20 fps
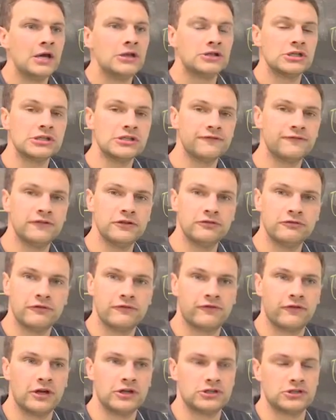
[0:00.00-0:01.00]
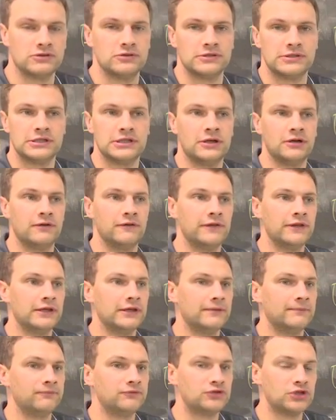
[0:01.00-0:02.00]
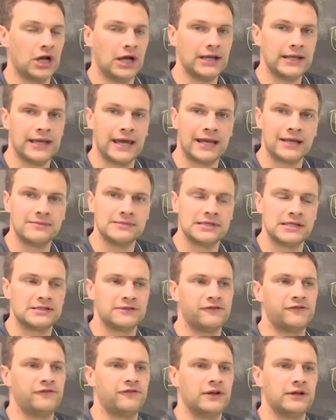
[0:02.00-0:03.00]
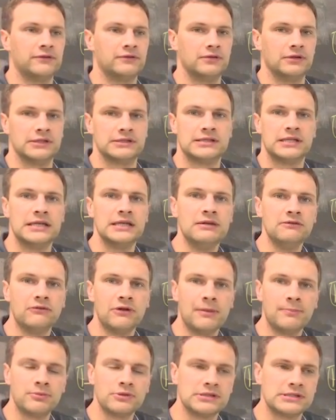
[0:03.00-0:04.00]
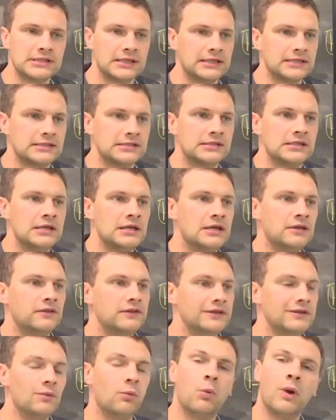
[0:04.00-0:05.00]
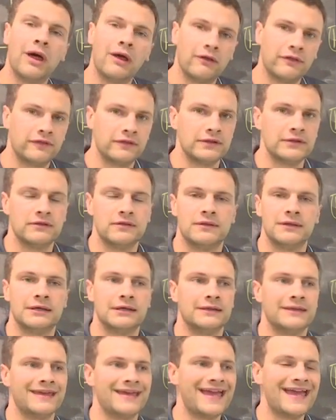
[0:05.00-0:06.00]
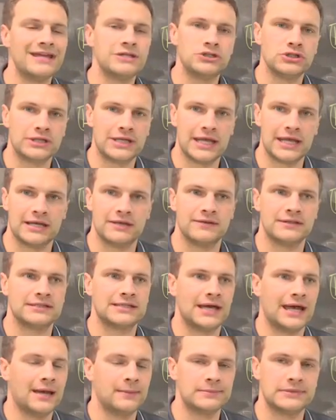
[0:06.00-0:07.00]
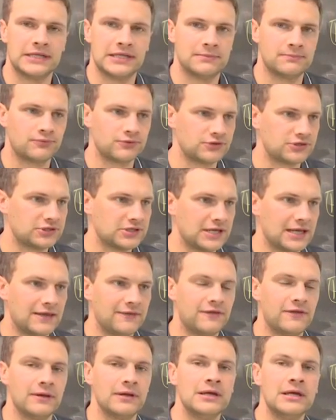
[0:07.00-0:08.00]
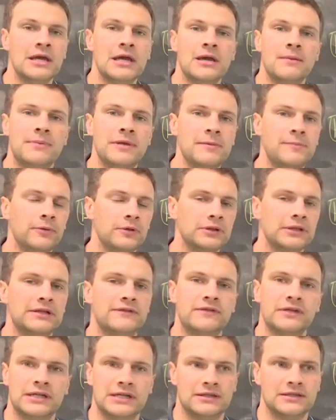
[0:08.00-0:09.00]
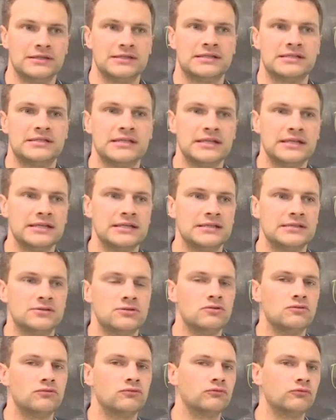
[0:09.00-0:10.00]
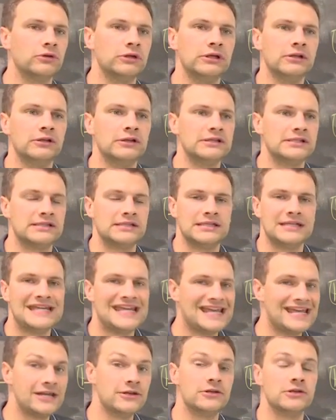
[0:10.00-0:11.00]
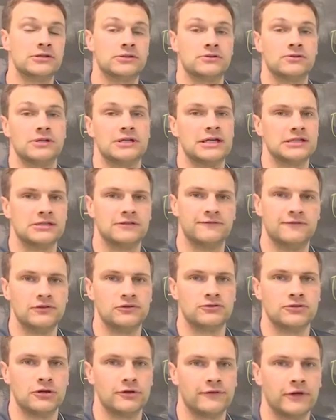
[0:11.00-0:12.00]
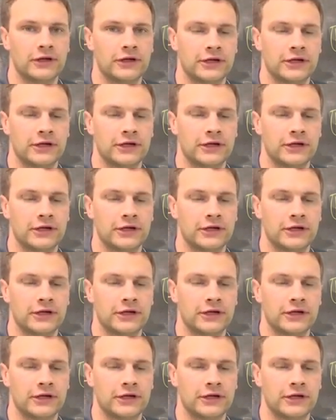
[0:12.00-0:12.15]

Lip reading: just a few refreshers. The John Adams, as a Federalist, he represents the wealthy, the educated, the top 10%, the people living in the cities who really see industry as the future of